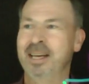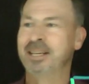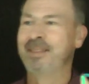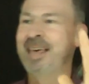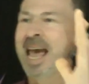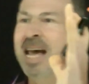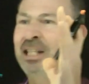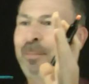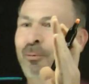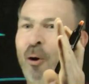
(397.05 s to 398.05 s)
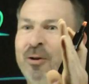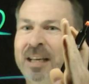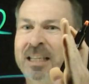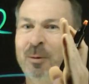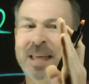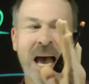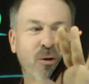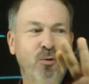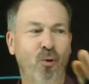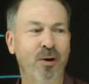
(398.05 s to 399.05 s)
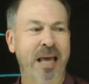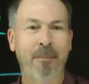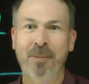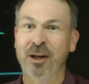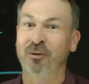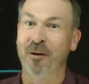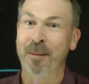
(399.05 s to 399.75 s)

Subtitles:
So there's the process without drawing that picture on